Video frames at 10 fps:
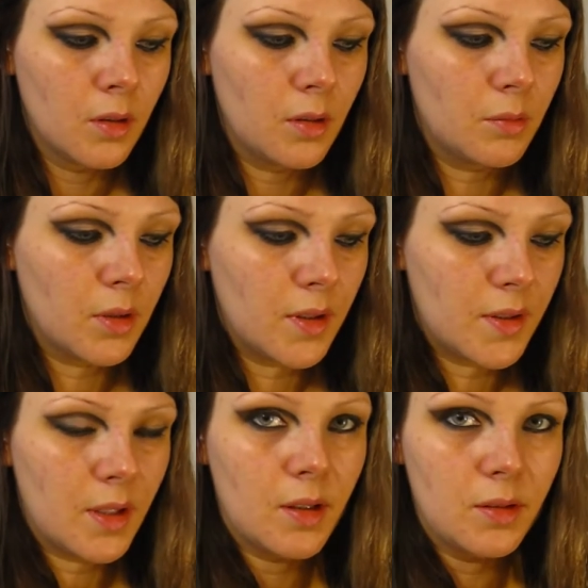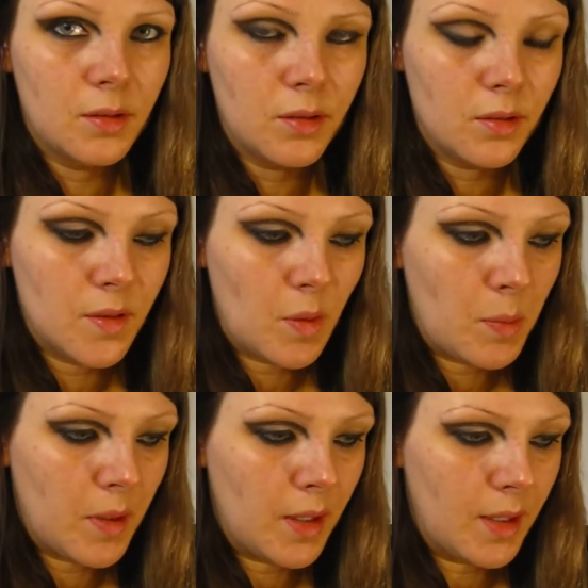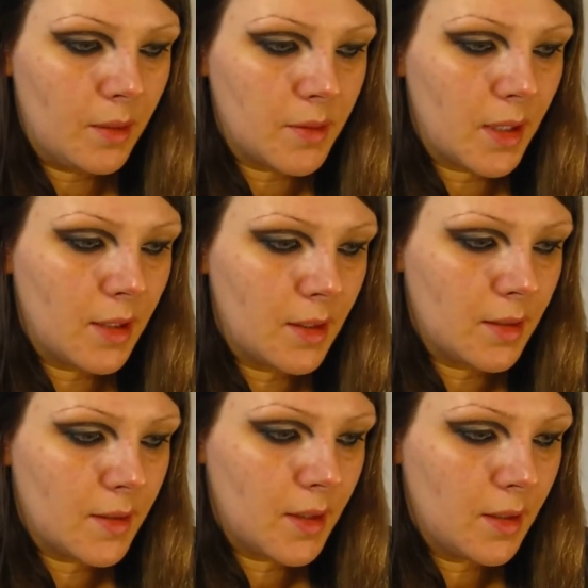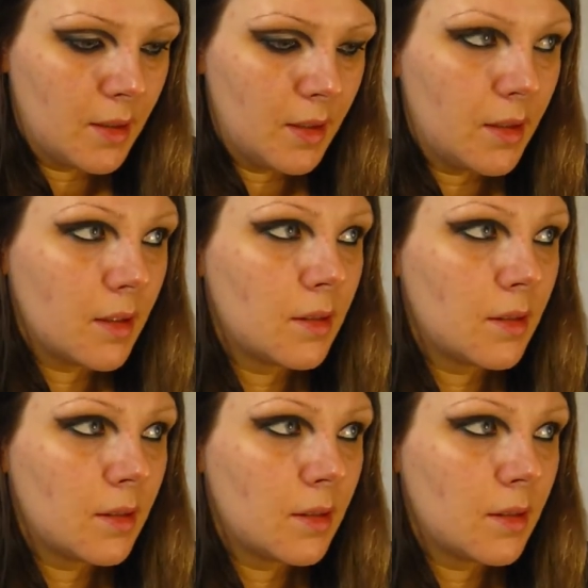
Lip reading: I'm going to start sweeping that at that side.